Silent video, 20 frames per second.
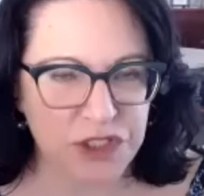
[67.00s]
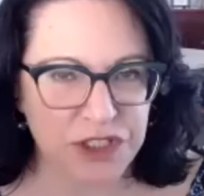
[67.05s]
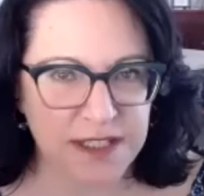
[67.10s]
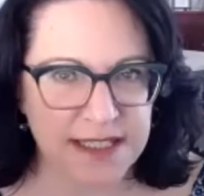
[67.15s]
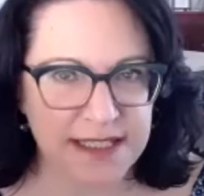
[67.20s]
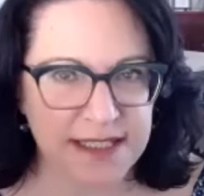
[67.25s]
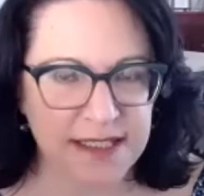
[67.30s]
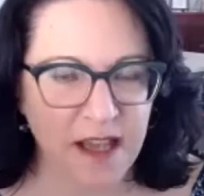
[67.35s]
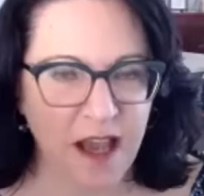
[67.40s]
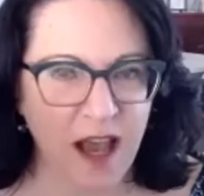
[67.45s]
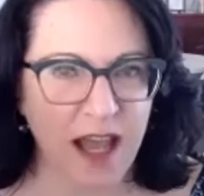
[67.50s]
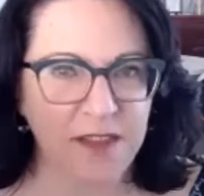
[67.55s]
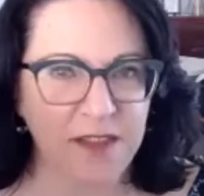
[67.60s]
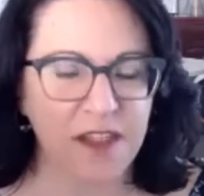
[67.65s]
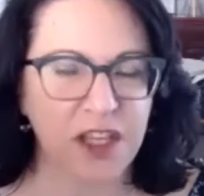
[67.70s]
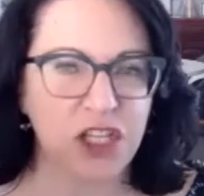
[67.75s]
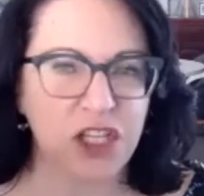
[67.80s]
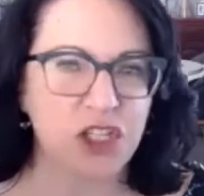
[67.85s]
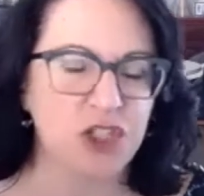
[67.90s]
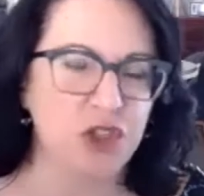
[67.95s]
to the side
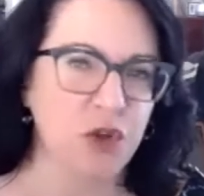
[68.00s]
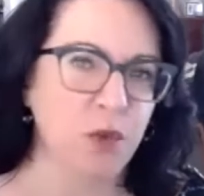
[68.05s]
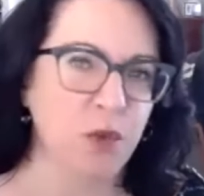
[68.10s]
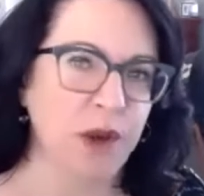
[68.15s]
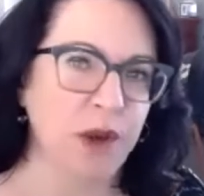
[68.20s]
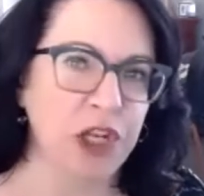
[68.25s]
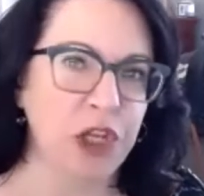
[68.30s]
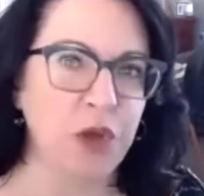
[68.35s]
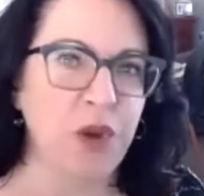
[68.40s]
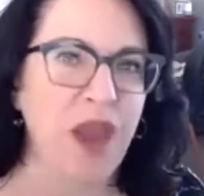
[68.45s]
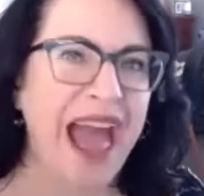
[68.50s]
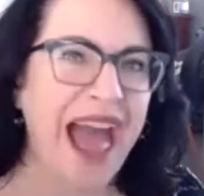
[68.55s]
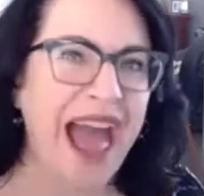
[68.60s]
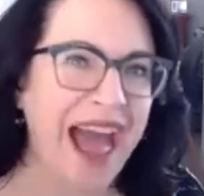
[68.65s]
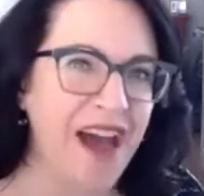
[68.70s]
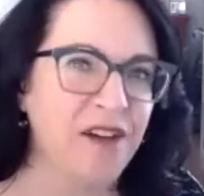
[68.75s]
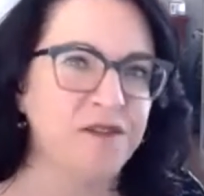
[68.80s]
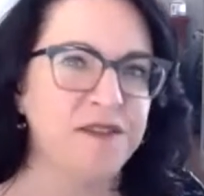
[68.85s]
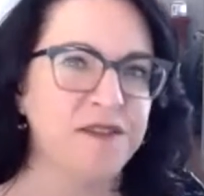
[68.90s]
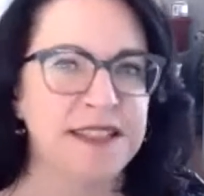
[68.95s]
that you do when you
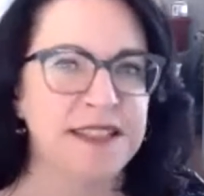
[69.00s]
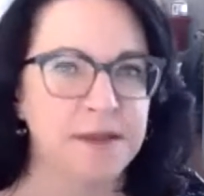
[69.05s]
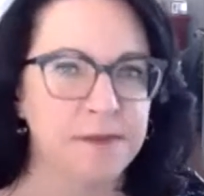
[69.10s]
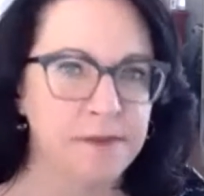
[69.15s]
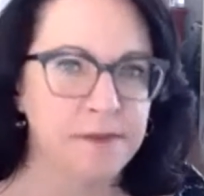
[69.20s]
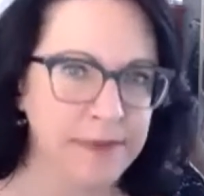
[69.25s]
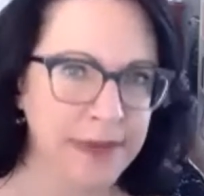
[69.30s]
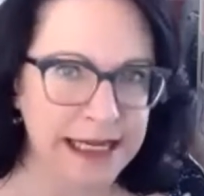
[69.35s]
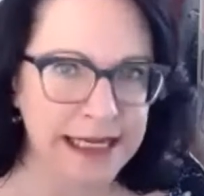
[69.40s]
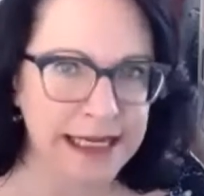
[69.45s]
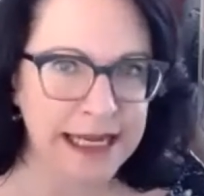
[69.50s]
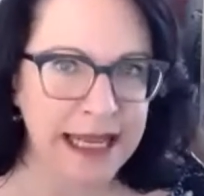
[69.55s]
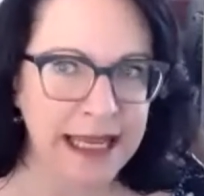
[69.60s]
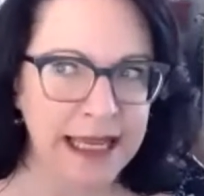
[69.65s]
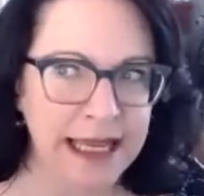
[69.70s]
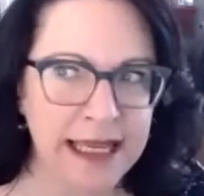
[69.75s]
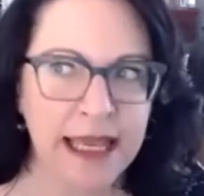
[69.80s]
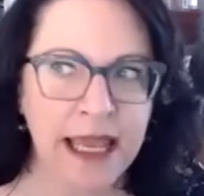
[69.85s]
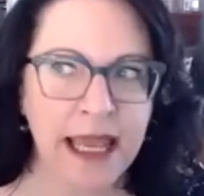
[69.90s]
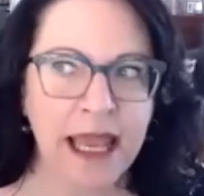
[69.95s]
have some
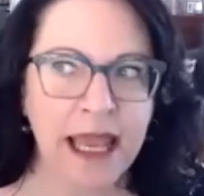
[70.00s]
money.